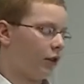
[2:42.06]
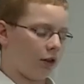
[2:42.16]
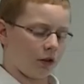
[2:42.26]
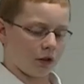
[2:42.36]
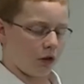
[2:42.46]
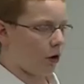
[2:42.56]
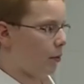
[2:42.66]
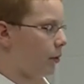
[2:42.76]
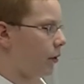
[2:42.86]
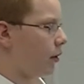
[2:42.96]
doesn't go up
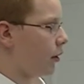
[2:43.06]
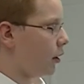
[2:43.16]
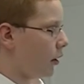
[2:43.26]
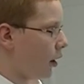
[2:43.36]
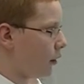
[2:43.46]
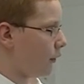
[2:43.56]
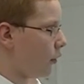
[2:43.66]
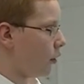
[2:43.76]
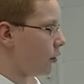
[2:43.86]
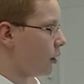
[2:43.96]
as
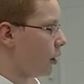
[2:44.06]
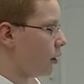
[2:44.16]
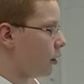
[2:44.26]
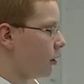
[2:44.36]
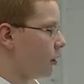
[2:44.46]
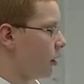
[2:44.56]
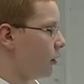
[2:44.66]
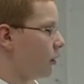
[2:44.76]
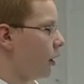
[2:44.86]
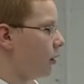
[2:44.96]
far on the udder.
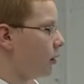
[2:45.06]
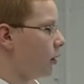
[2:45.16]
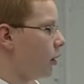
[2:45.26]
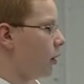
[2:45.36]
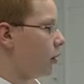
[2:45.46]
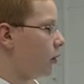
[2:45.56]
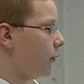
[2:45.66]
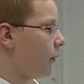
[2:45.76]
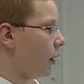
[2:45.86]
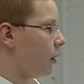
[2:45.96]
It's not
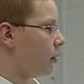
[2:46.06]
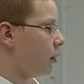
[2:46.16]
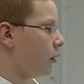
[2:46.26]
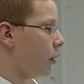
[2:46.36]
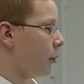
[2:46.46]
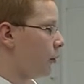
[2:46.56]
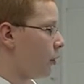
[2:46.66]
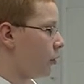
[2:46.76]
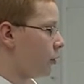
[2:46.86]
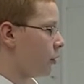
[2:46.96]
defined up
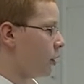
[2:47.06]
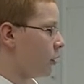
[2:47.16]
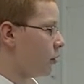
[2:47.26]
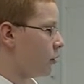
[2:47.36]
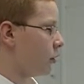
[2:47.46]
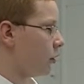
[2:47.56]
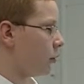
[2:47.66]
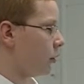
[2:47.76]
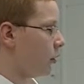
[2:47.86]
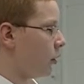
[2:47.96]
farther on the udder than this
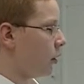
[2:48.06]
one.